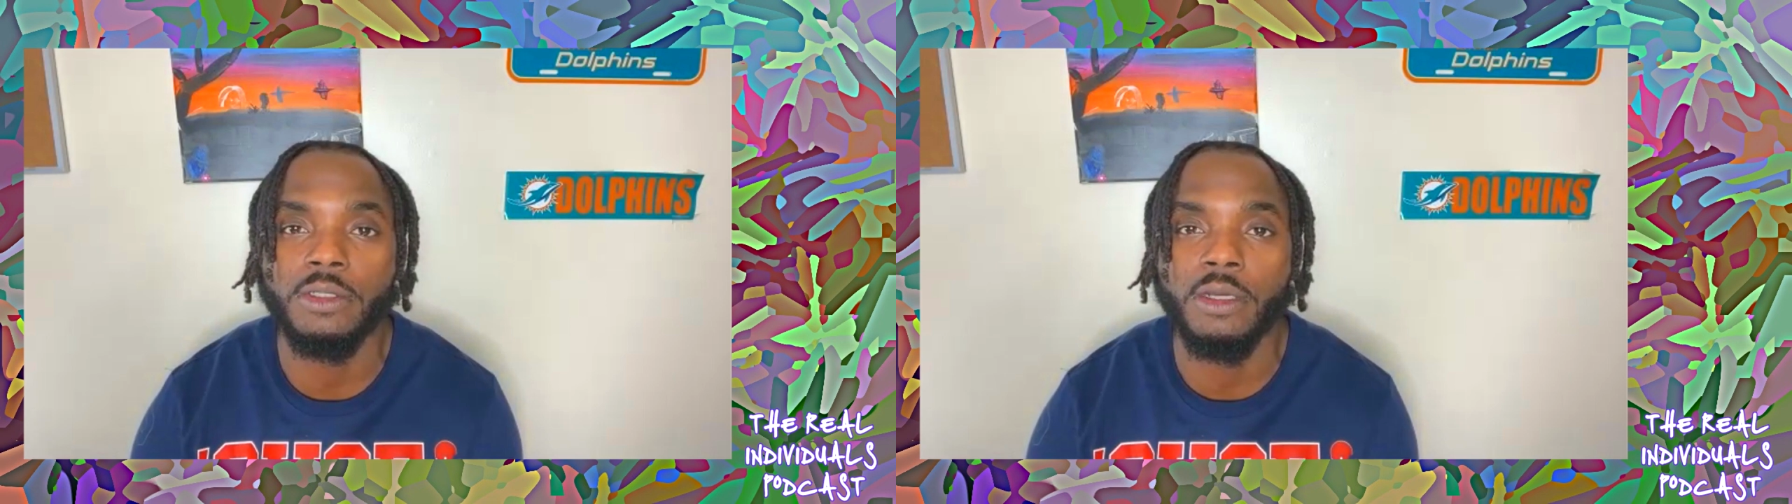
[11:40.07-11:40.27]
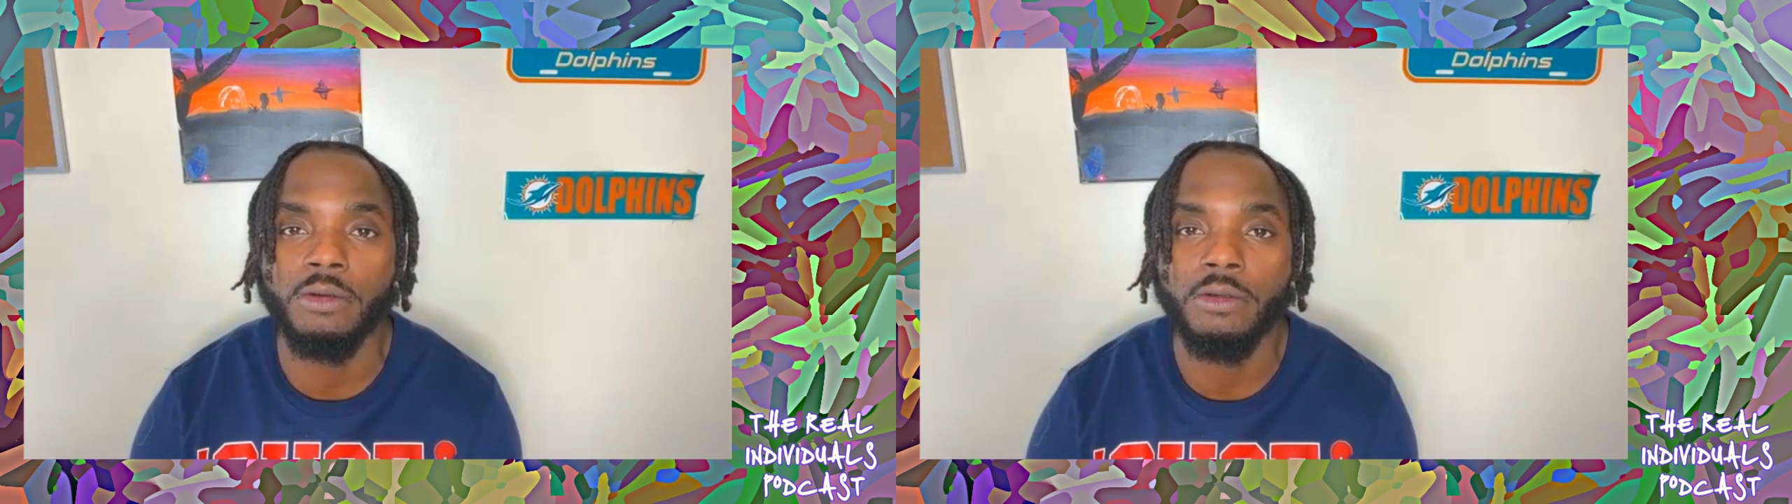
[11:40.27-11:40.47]

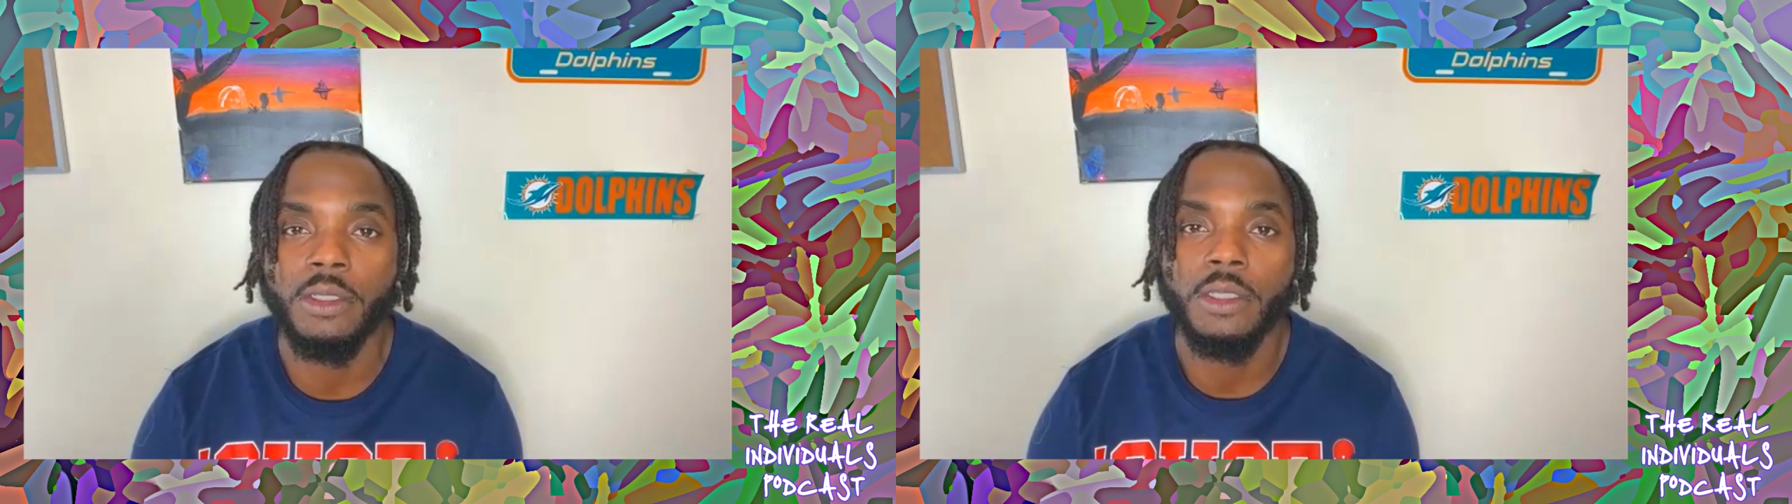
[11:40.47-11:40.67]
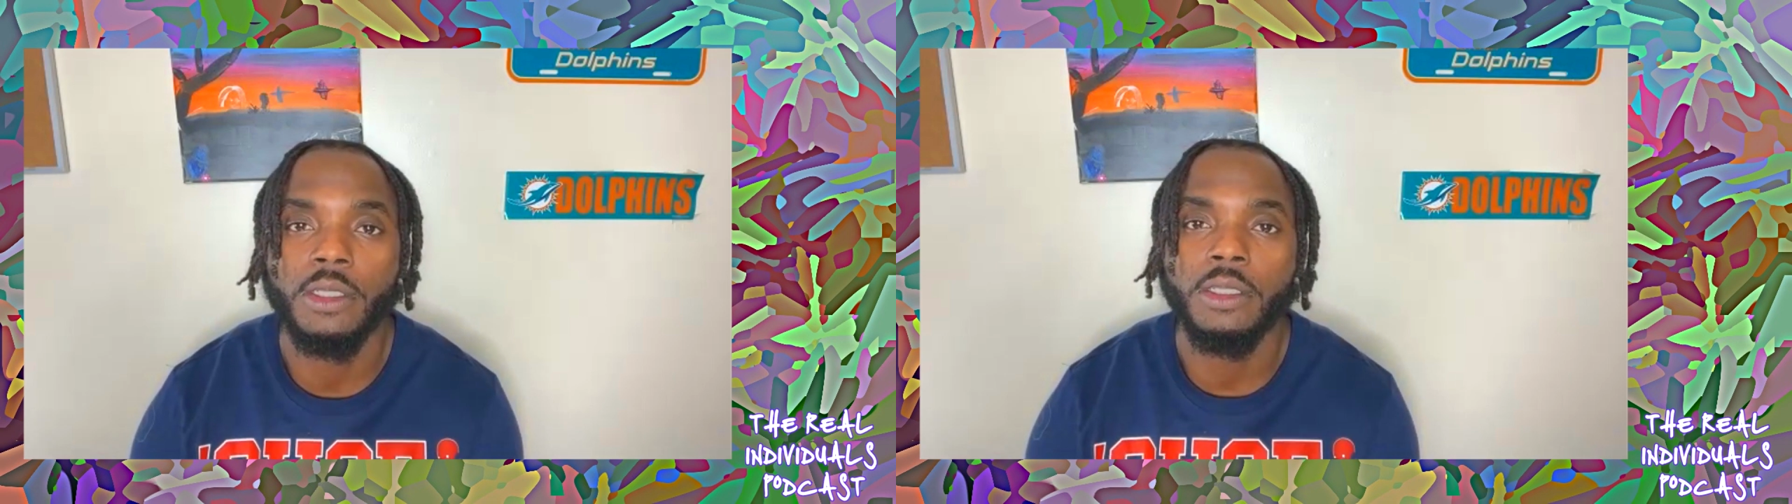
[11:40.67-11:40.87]
though.
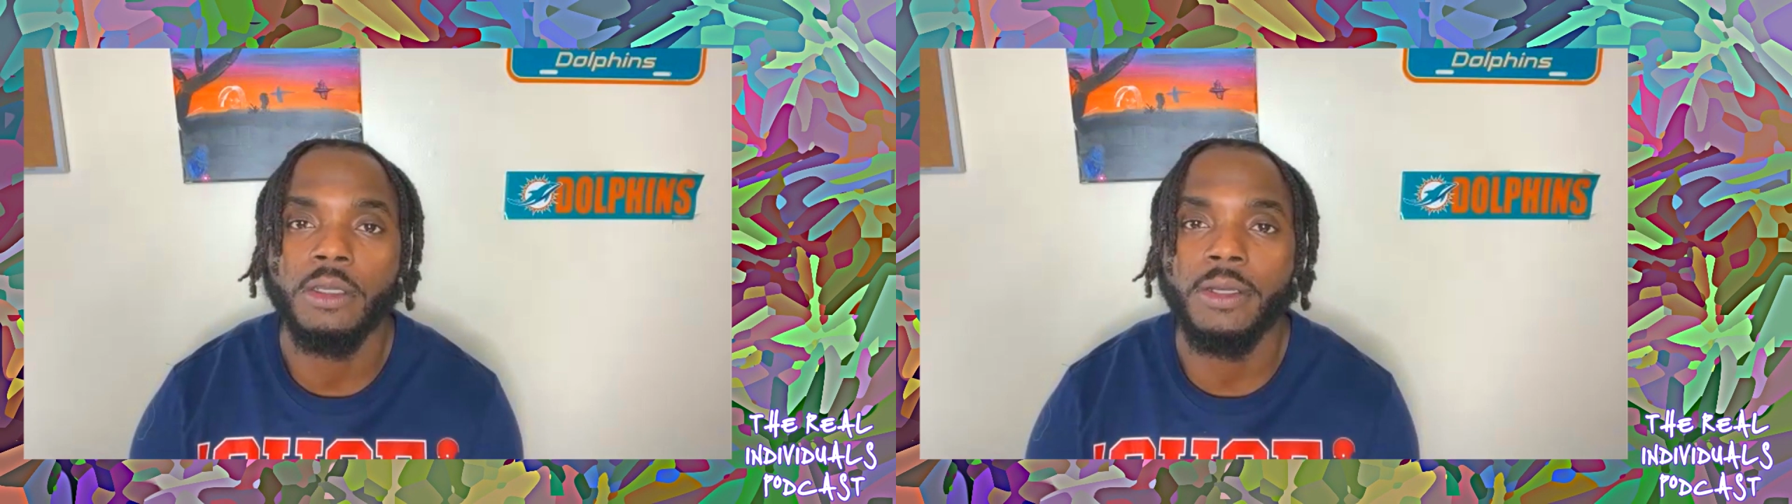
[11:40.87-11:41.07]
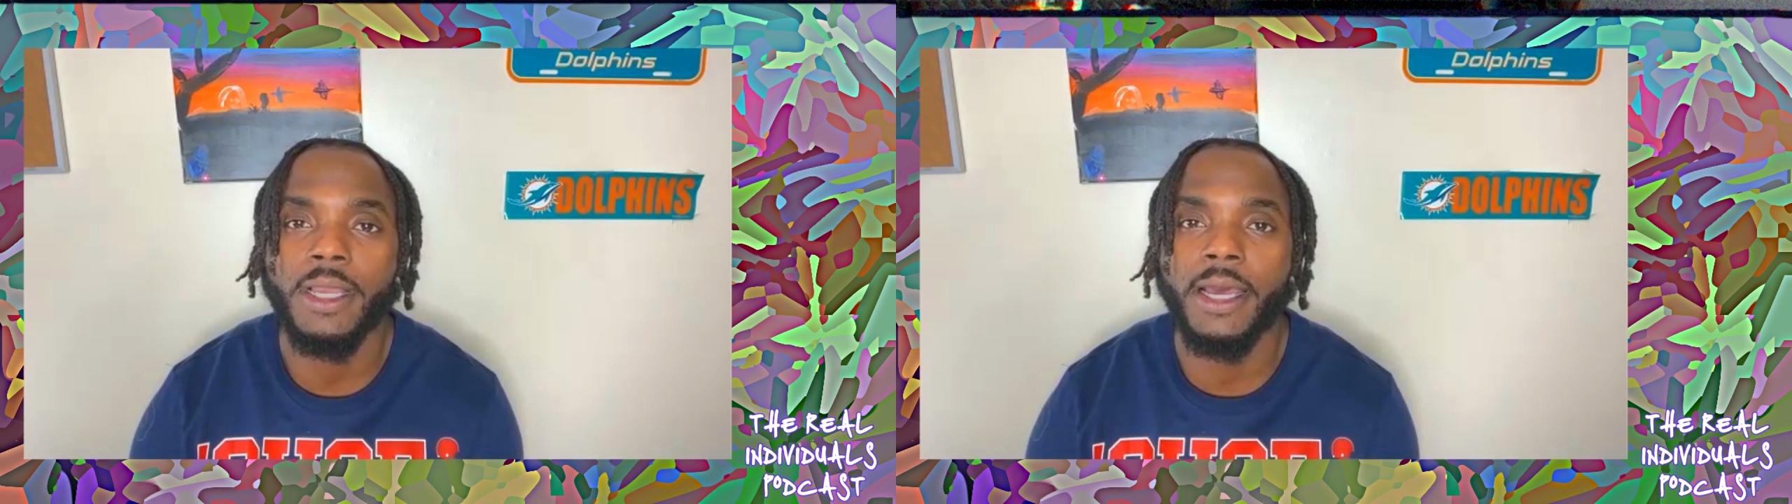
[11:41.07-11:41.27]

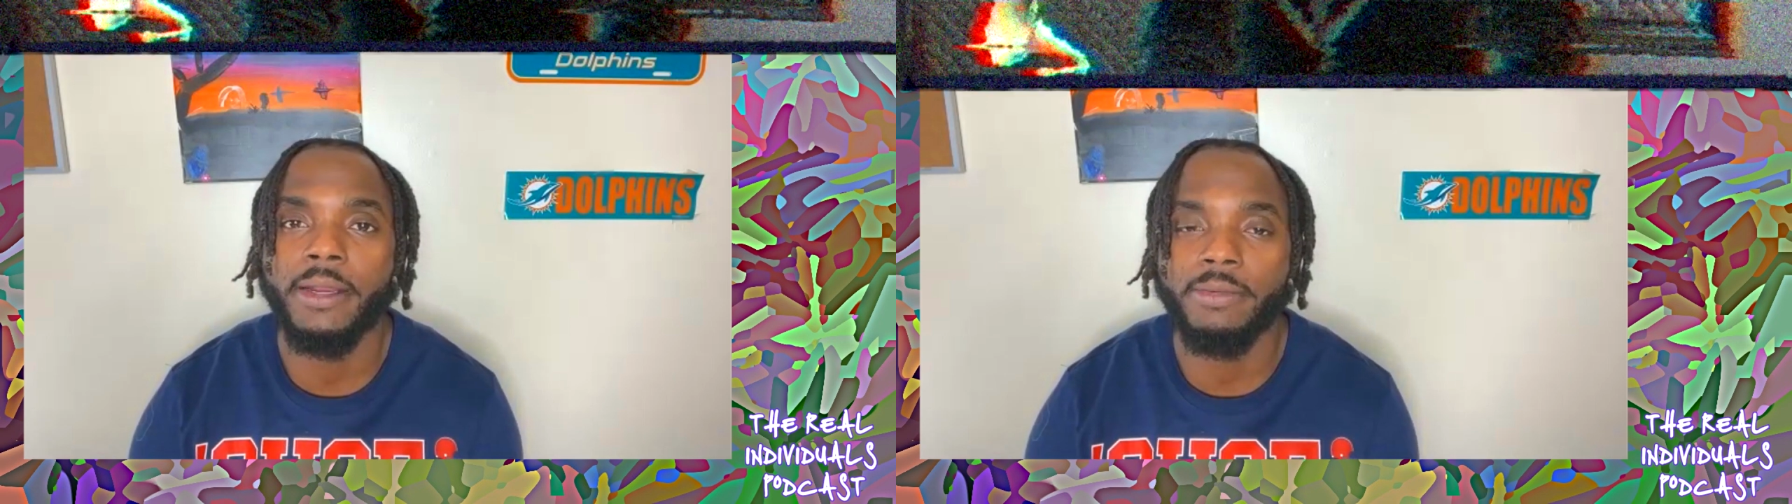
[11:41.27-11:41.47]
The Gotti